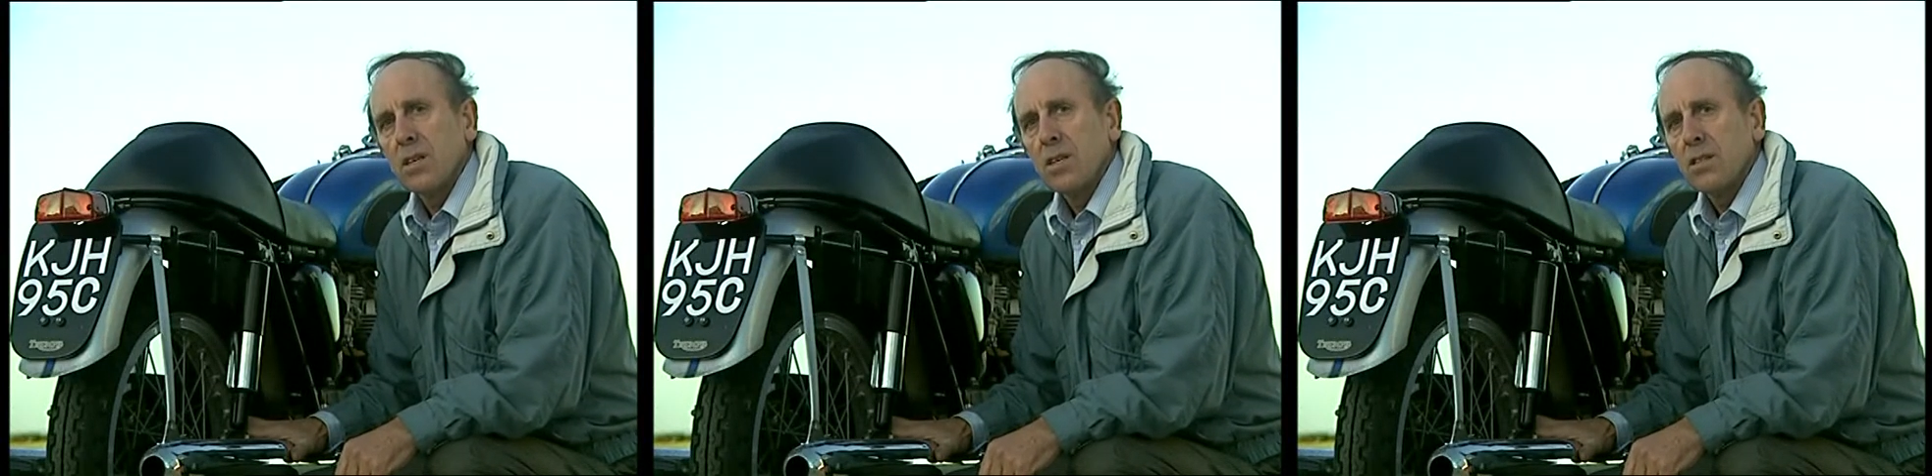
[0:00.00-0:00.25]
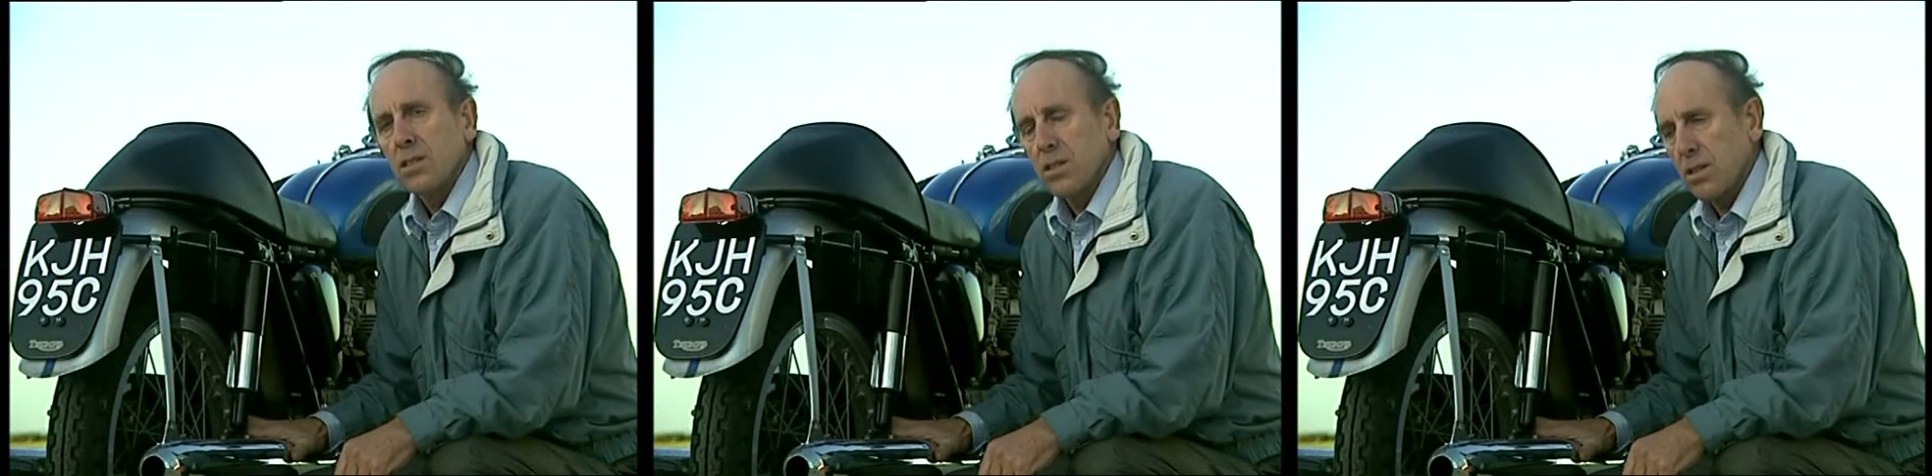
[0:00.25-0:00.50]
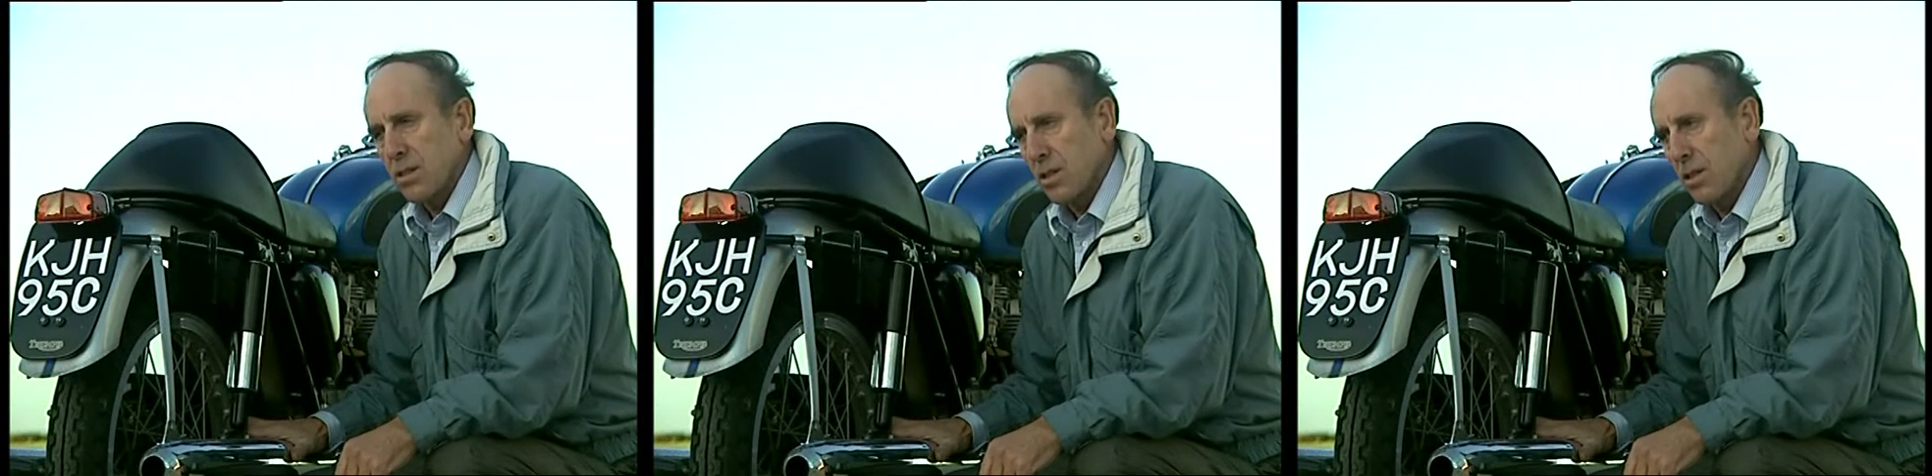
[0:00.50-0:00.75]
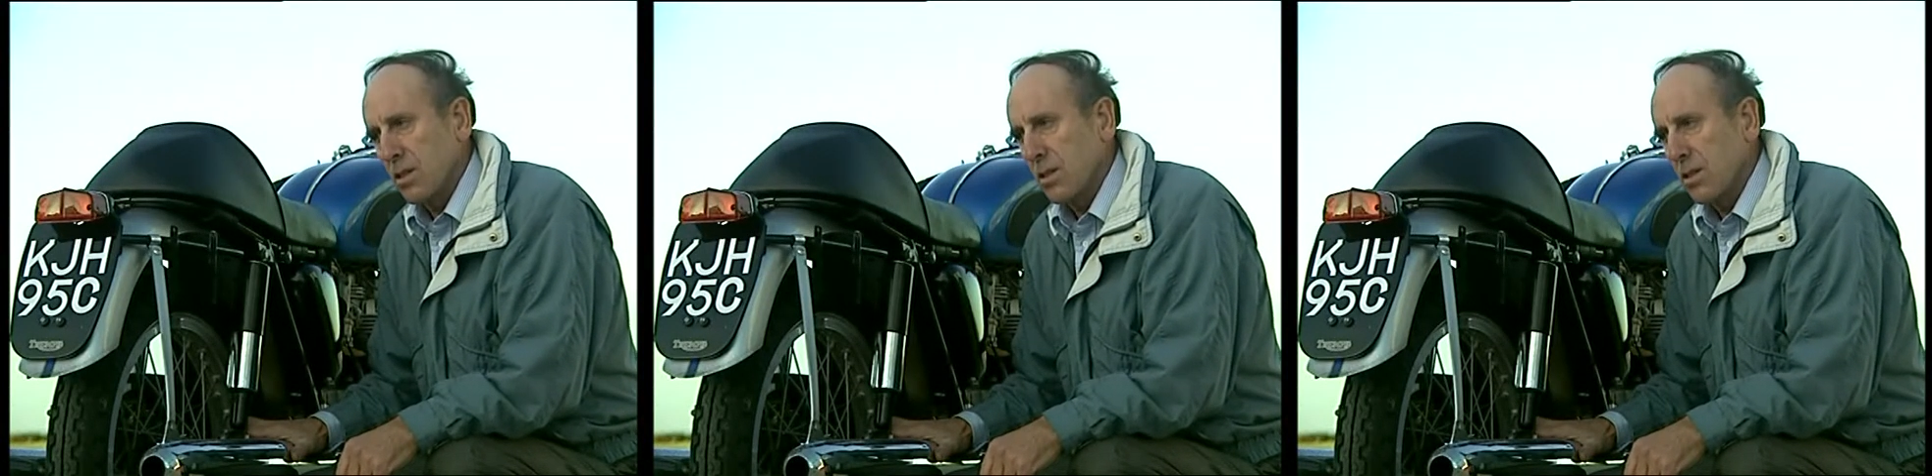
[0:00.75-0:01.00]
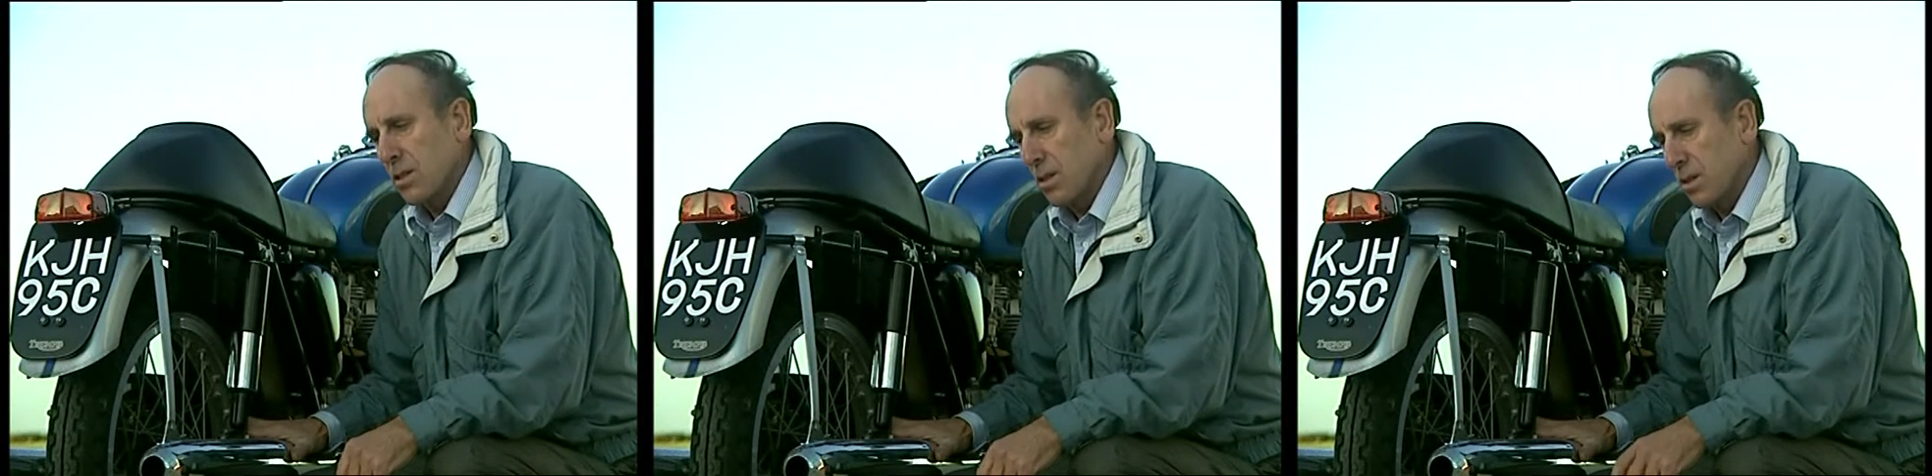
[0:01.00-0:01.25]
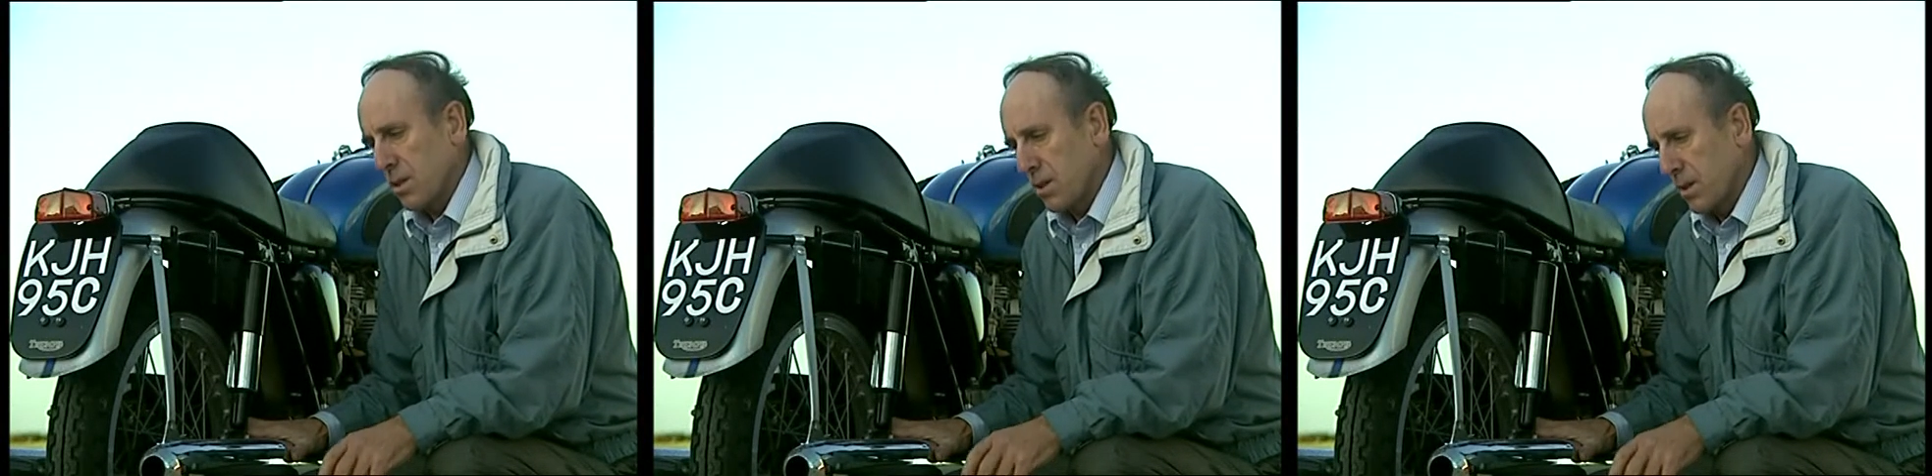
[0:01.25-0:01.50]
'66 and
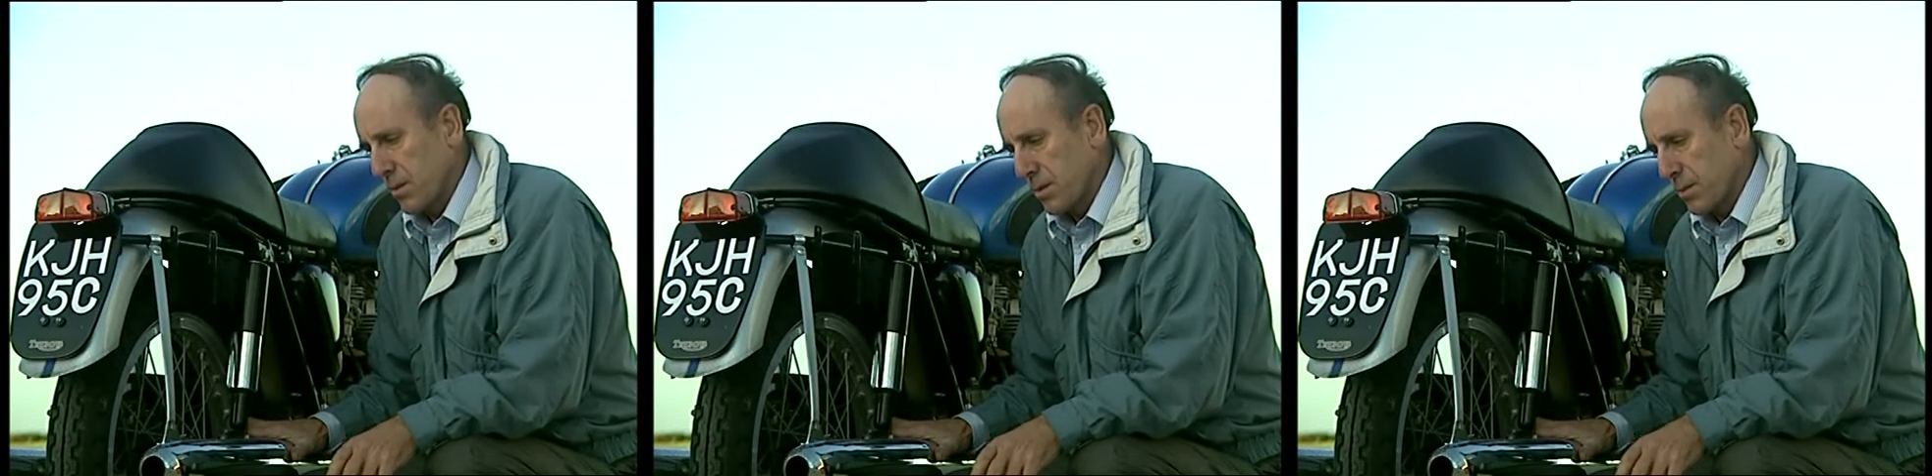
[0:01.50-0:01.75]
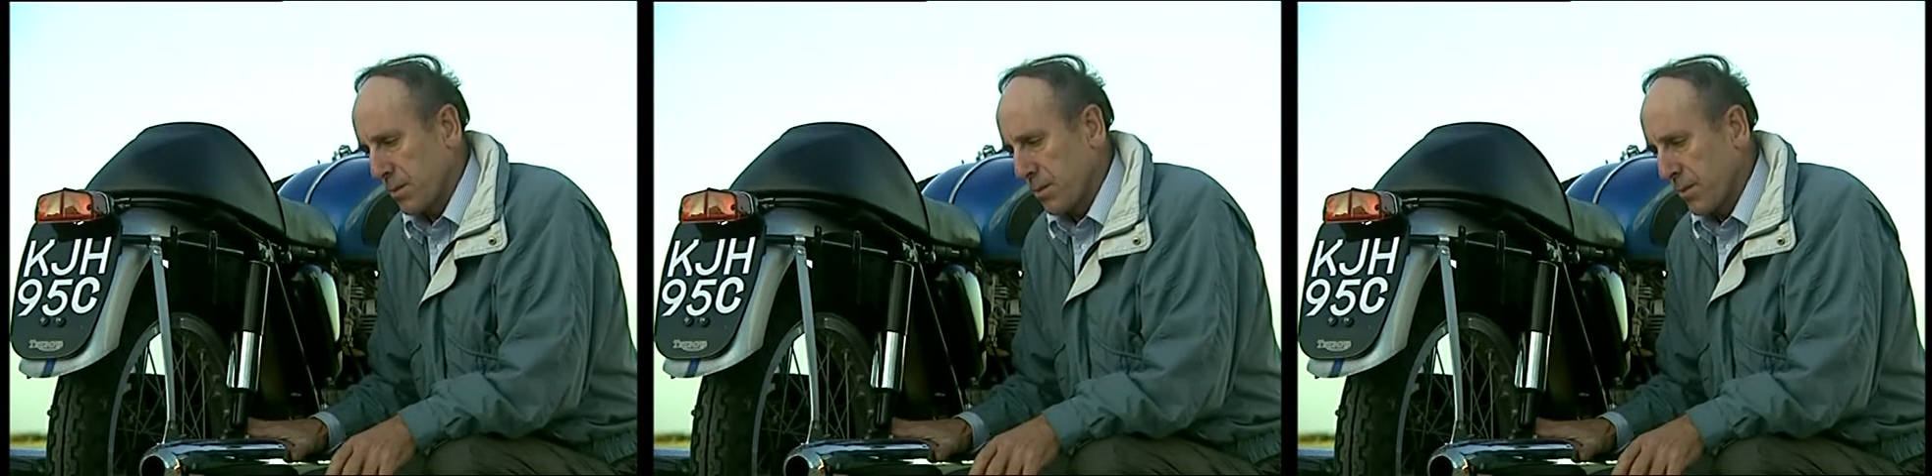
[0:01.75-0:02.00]
'67.